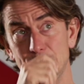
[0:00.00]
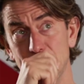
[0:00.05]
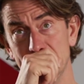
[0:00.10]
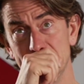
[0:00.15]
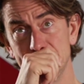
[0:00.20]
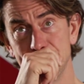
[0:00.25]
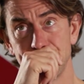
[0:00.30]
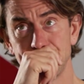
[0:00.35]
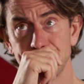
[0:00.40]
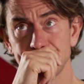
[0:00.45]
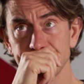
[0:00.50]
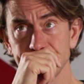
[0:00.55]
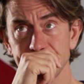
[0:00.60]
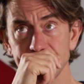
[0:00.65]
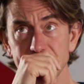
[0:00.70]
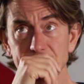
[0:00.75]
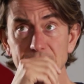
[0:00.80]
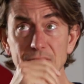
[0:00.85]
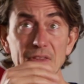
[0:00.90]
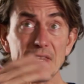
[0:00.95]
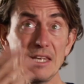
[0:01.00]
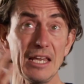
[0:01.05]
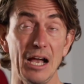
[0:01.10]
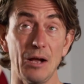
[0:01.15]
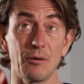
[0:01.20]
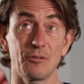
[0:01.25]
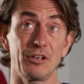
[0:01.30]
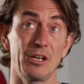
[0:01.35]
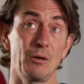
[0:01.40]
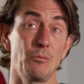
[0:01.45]
But
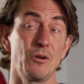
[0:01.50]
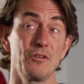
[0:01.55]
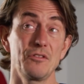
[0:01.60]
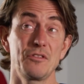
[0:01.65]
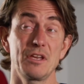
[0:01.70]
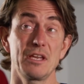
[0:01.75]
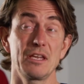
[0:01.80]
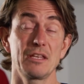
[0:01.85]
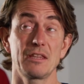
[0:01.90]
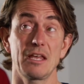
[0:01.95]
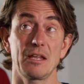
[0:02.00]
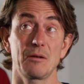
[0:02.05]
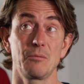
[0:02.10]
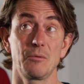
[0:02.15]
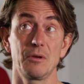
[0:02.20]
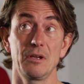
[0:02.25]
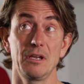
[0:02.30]
I would say one thing that